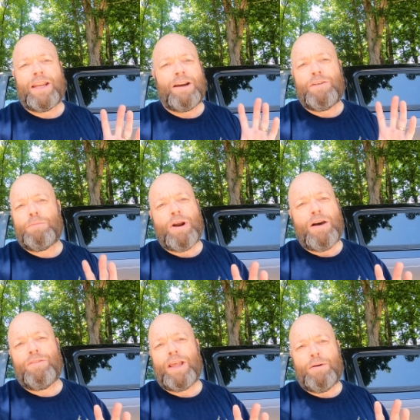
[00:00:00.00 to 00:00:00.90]
that every
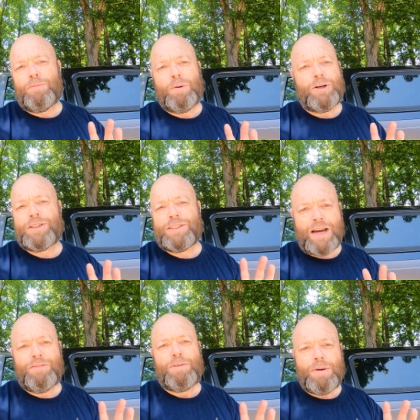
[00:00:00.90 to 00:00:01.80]
private label person's
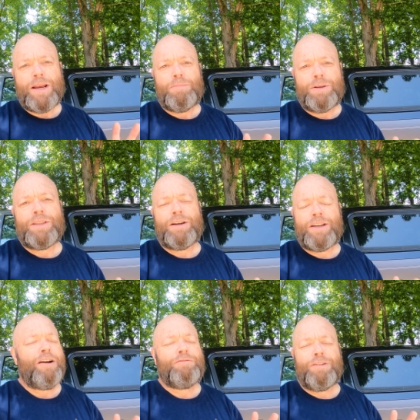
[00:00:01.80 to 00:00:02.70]
ever made up in their
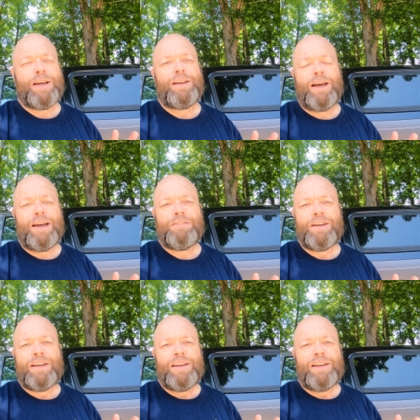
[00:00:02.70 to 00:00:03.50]
entire freaking life.